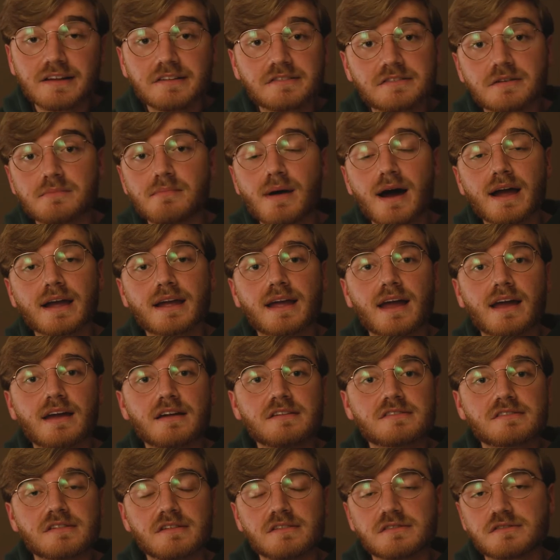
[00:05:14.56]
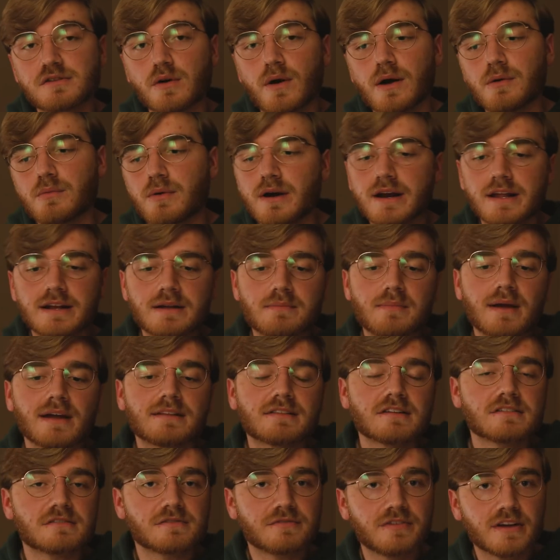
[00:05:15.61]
least in my case. And so I wanted to make this